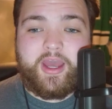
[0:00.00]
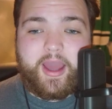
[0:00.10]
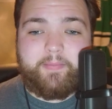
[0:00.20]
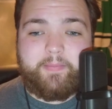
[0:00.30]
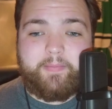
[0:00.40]

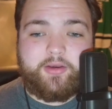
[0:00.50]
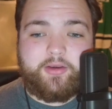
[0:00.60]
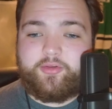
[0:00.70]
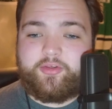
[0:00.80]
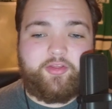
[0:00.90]

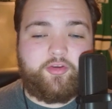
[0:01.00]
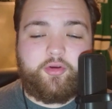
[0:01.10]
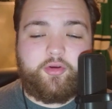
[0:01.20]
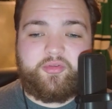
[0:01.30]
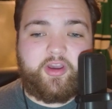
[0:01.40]
netminders in
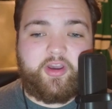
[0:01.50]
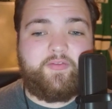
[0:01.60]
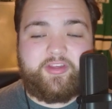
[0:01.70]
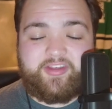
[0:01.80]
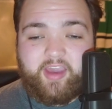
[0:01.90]
terms
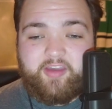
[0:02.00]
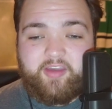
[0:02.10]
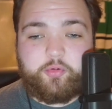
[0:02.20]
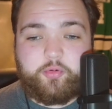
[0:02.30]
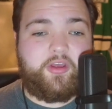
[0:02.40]
of save
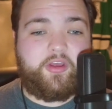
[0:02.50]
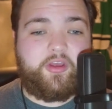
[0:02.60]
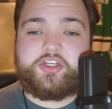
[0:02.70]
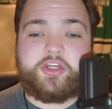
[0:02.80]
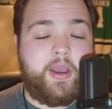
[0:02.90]

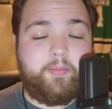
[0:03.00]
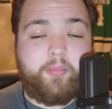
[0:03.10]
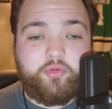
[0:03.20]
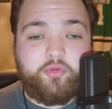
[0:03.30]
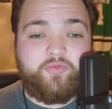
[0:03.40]
percentage.
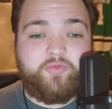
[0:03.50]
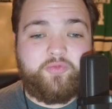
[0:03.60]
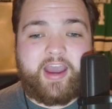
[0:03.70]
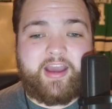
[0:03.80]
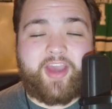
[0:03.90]
Both of these
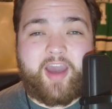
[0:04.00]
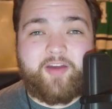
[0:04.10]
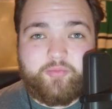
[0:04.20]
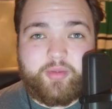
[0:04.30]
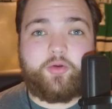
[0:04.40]
guys
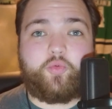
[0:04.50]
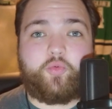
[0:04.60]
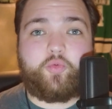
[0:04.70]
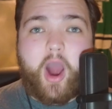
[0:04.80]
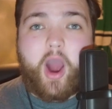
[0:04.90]
have been
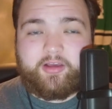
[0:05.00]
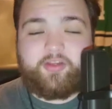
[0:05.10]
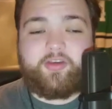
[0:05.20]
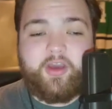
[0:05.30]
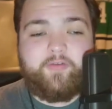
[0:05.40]

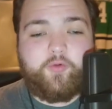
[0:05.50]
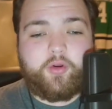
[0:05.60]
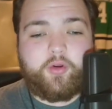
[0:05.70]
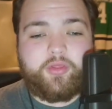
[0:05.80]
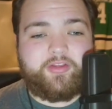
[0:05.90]
rocks
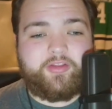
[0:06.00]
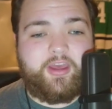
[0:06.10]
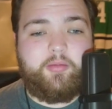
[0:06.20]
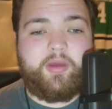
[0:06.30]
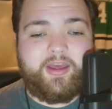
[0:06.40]
for their
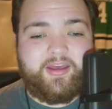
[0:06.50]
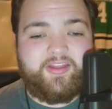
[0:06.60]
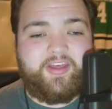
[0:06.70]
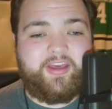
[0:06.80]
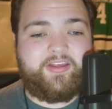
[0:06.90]
team
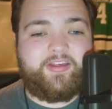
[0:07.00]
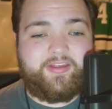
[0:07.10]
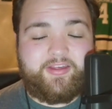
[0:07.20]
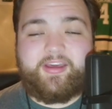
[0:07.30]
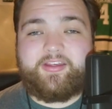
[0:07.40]
this
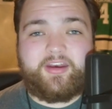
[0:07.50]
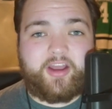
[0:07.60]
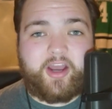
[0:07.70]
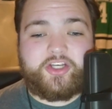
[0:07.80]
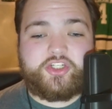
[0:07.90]
season. And
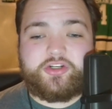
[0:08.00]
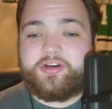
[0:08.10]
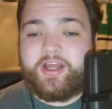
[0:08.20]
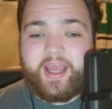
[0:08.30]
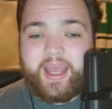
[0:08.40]
Oettinger
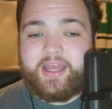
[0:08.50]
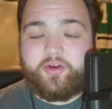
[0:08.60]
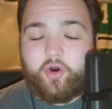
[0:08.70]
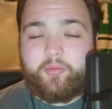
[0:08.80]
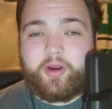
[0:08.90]

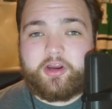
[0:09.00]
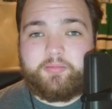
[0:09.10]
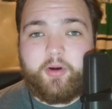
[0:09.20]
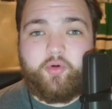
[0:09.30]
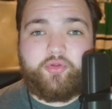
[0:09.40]
and Omark
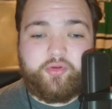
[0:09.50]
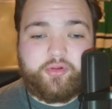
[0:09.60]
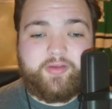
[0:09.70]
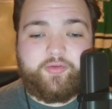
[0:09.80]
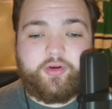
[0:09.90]
both
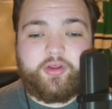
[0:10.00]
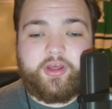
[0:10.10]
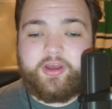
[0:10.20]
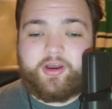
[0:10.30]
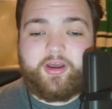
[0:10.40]
delivered
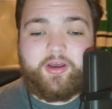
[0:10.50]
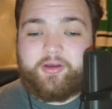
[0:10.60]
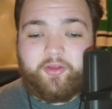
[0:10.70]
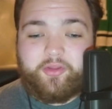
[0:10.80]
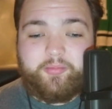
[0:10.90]

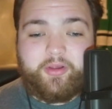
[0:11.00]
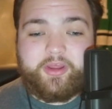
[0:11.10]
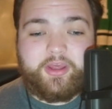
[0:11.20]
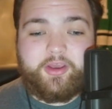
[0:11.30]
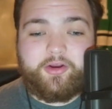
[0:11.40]
on the
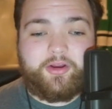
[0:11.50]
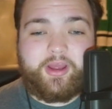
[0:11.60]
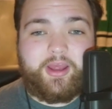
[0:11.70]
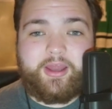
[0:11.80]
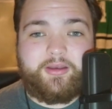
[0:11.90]
billing here
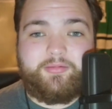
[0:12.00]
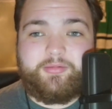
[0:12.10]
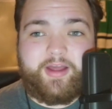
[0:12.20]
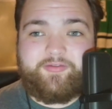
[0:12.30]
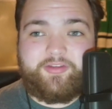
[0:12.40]
and
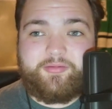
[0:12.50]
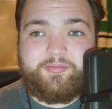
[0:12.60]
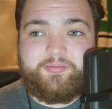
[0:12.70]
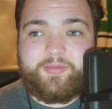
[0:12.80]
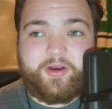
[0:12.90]
left
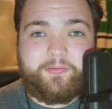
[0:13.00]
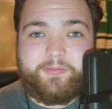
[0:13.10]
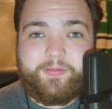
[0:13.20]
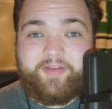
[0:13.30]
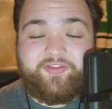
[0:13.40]

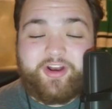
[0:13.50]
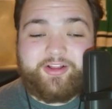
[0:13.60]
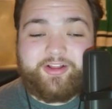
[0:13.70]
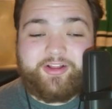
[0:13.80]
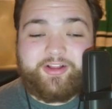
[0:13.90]
it
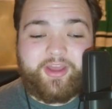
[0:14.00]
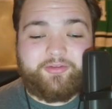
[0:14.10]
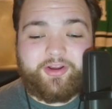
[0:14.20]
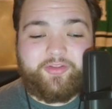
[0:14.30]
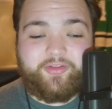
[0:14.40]
all
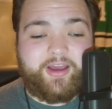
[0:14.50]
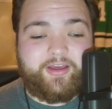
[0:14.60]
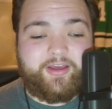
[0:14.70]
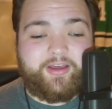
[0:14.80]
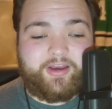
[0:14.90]
out there on the
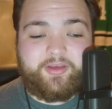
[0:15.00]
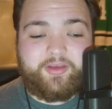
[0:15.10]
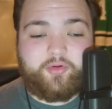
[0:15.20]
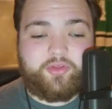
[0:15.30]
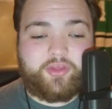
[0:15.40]
ice. And I
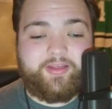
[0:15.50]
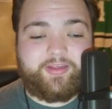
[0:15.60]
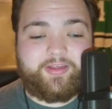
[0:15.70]
think both guys